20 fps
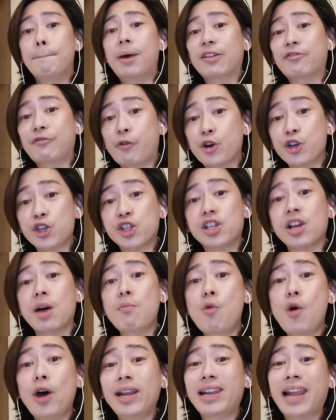But for
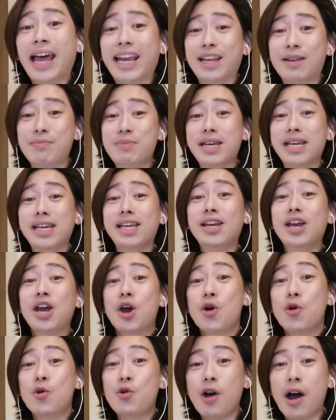someone like me
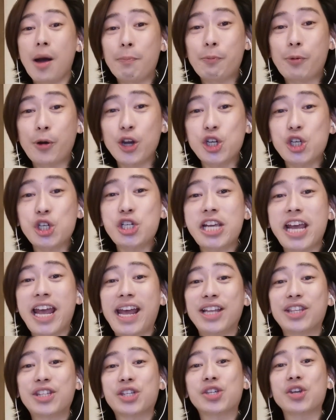who
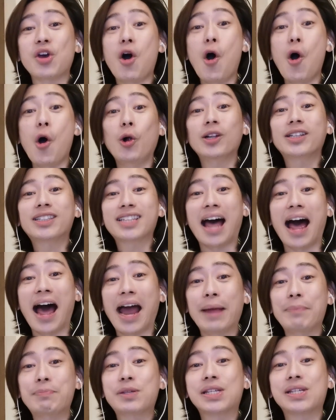appreciates all
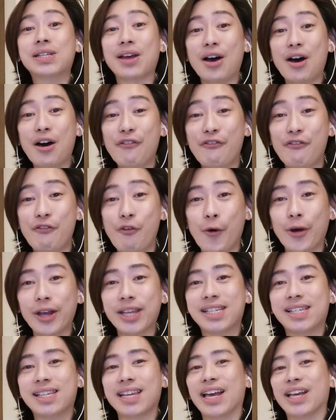types of
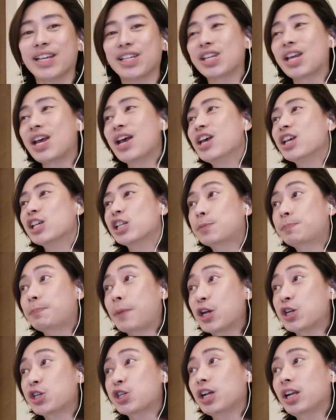voices,
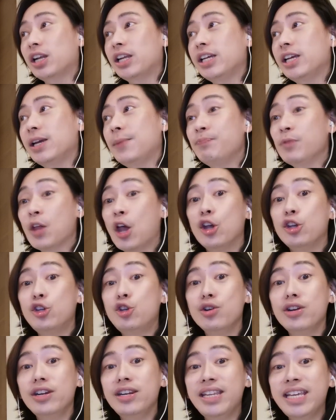especially
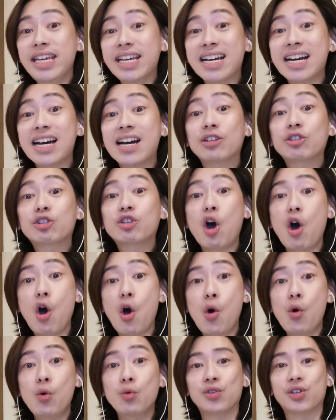unique
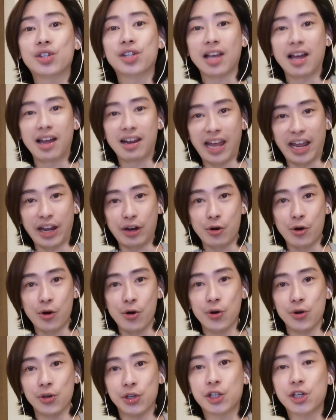tones like
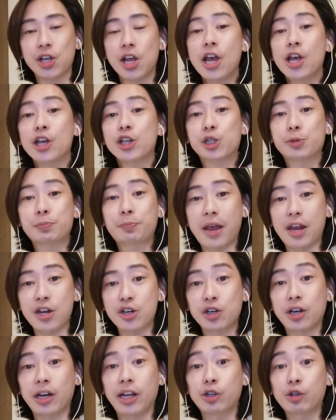hers,
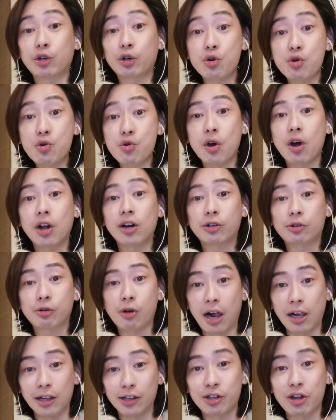especially true
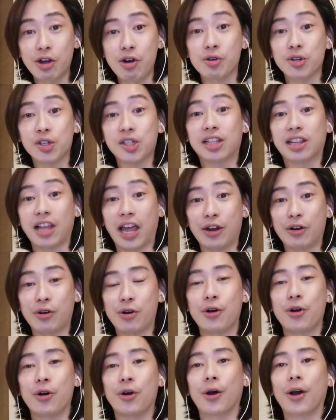contraltos like
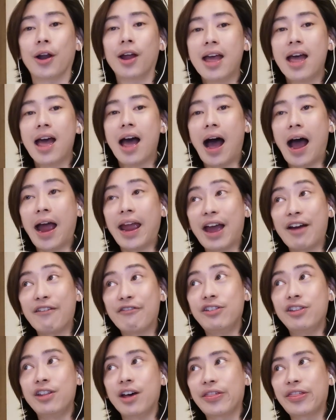her, I
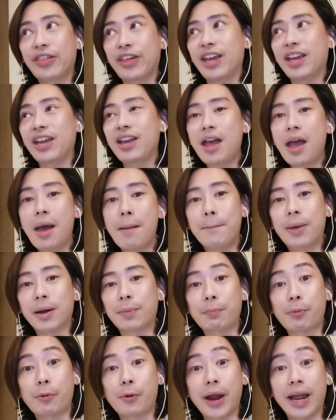have nothing
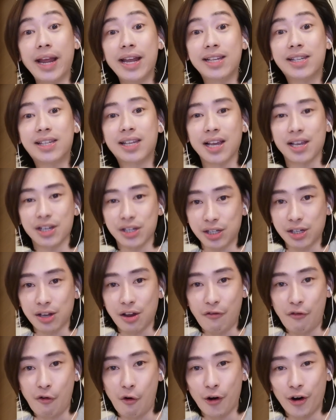but praises
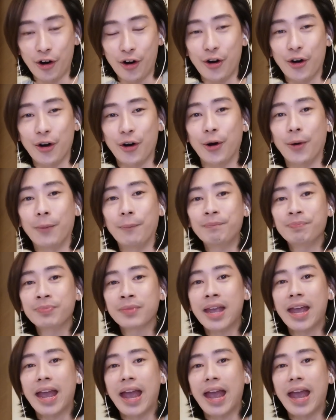for her.